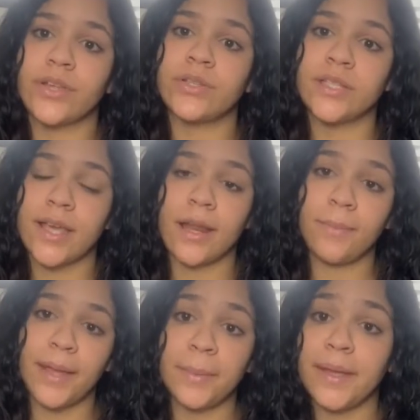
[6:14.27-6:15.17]
You just had a
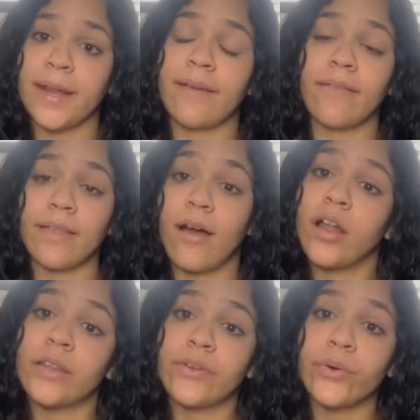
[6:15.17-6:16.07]
baby and every
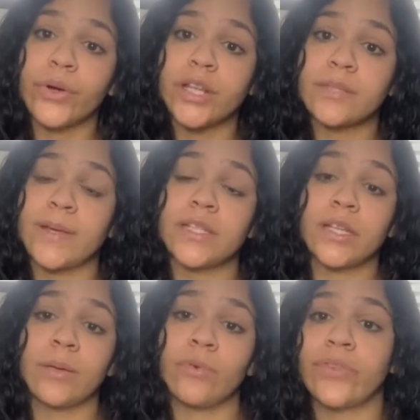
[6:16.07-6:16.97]
all of your organs
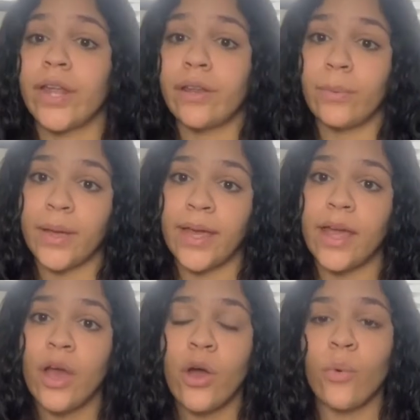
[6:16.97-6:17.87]
basically moved out of the
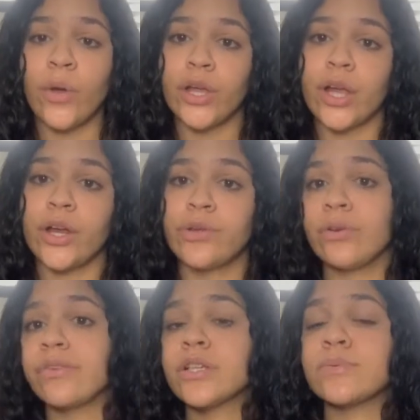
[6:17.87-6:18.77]
way when your
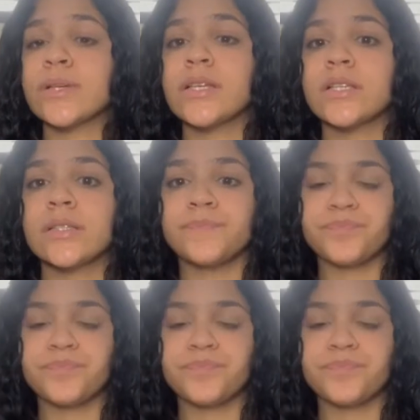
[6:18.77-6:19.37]
uterus was